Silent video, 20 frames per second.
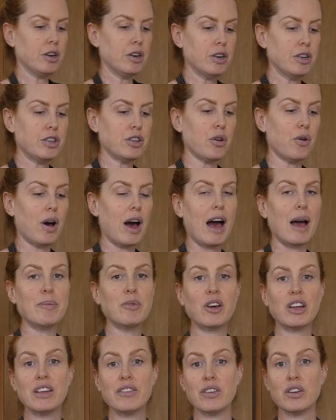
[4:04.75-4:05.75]
So I'm
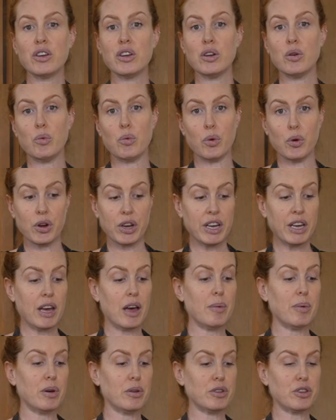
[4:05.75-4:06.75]
not even gonna worry
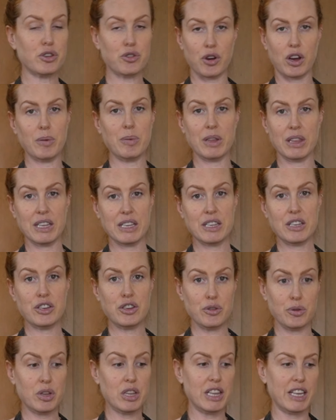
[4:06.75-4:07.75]
about scraping this
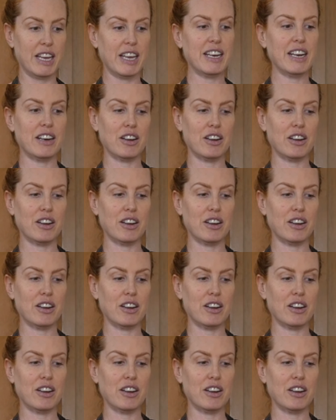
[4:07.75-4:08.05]
too clean,